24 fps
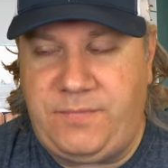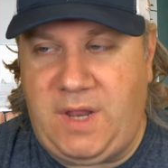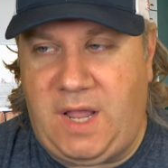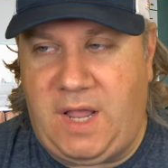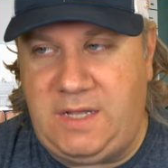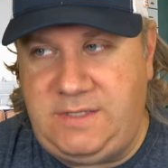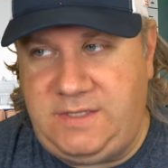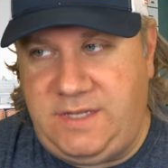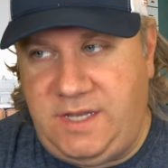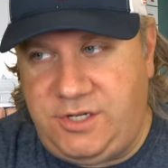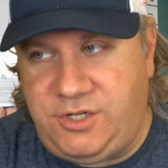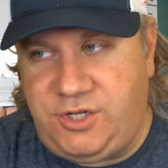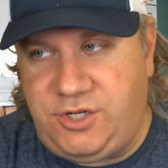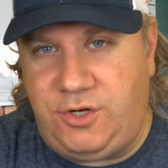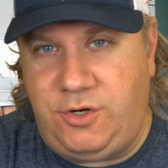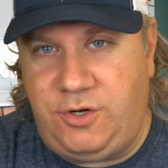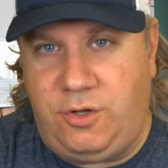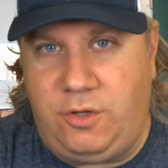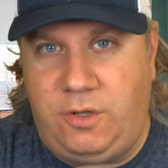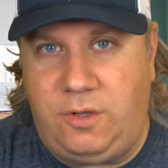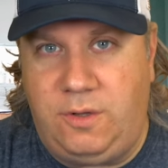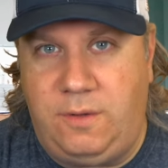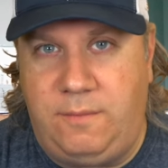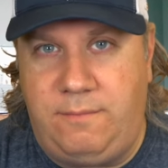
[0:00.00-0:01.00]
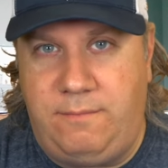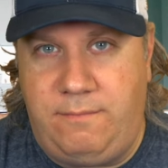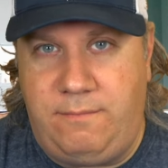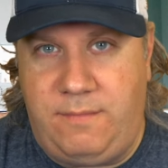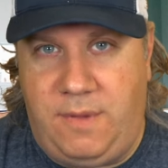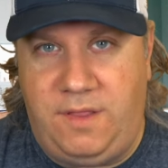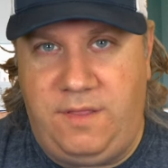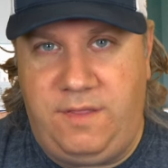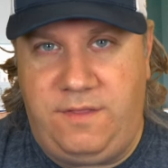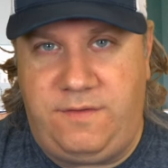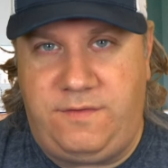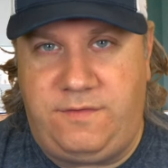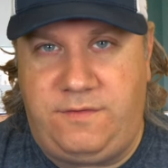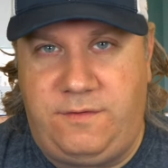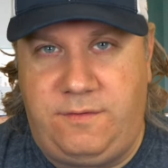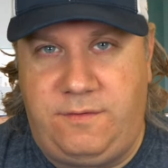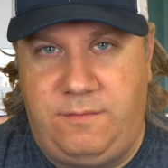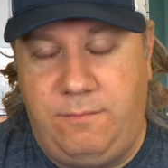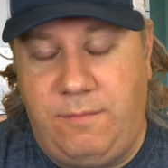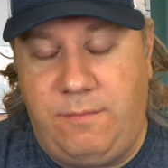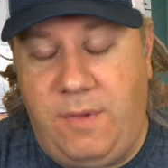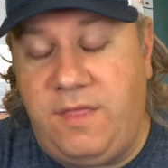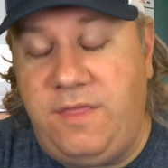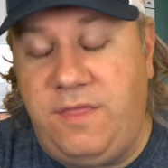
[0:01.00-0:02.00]
additional months,
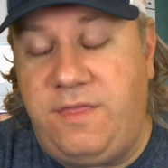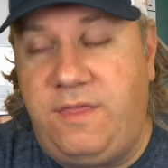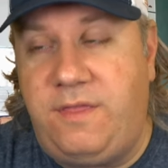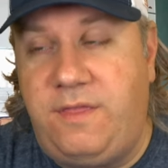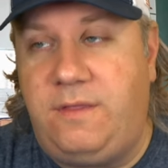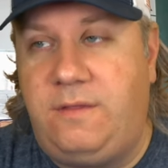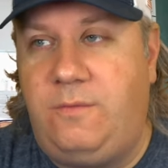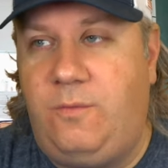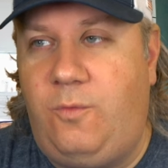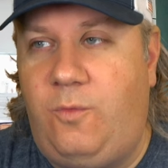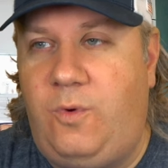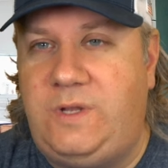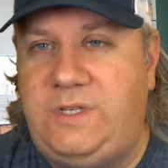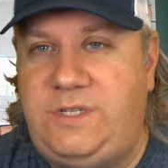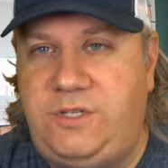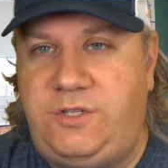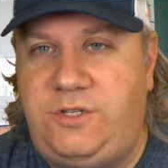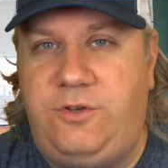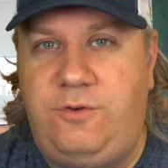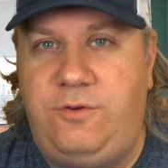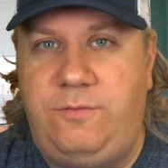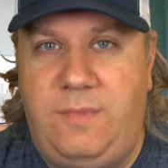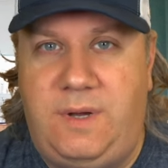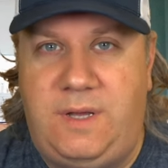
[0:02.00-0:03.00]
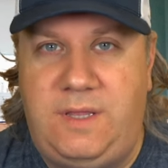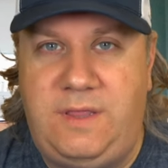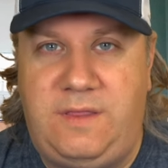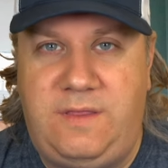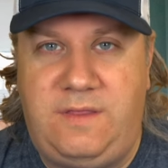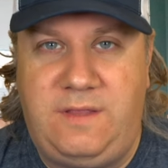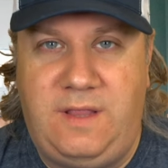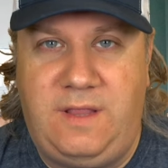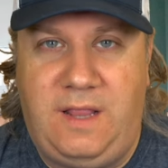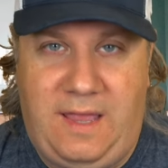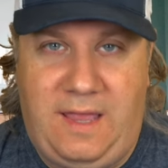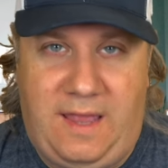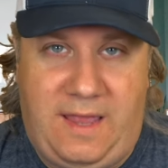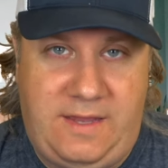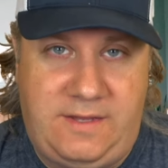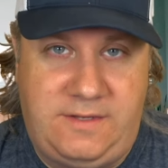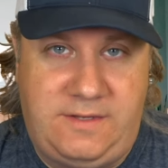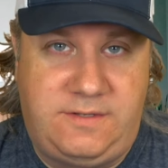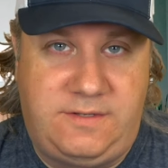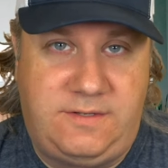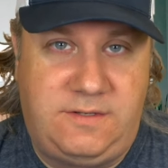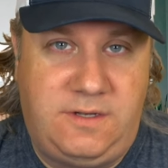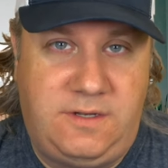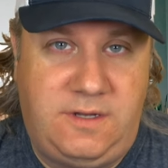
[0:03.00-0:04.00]
month one to two month
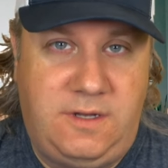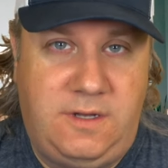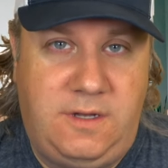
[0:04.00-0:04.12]
delays